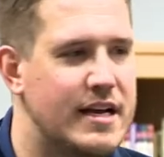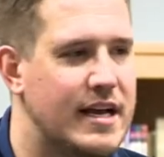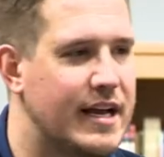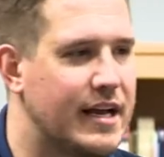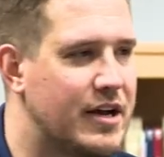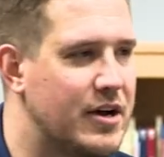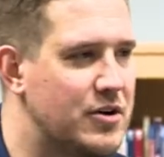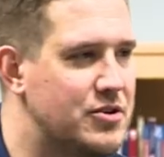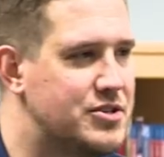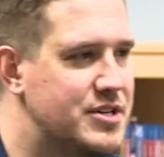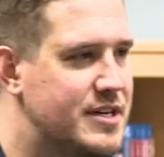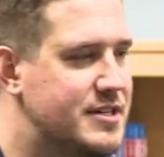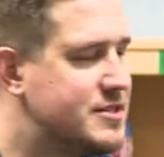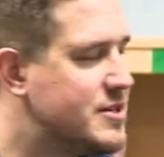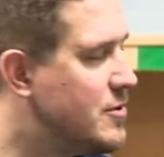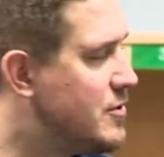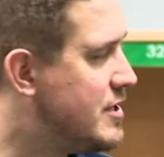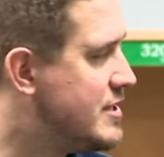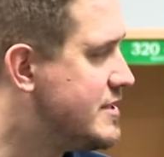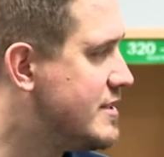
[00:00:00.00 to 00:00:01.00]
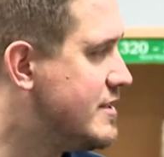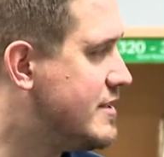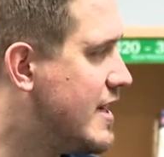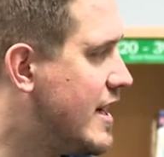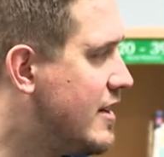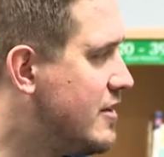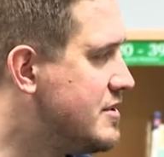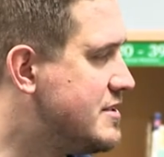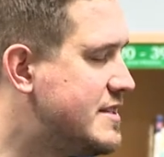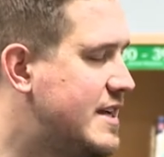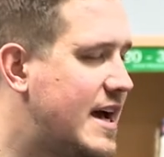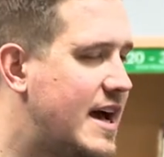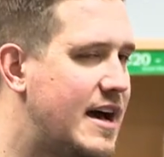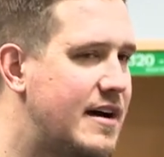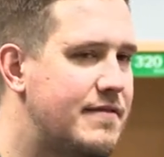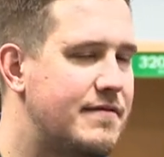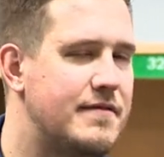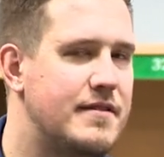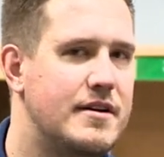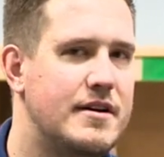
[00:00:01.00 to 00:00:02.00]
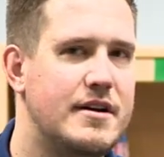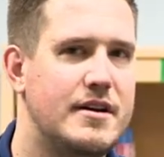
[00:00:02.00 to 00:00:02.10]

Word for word: and Coach Izzo and his entire staff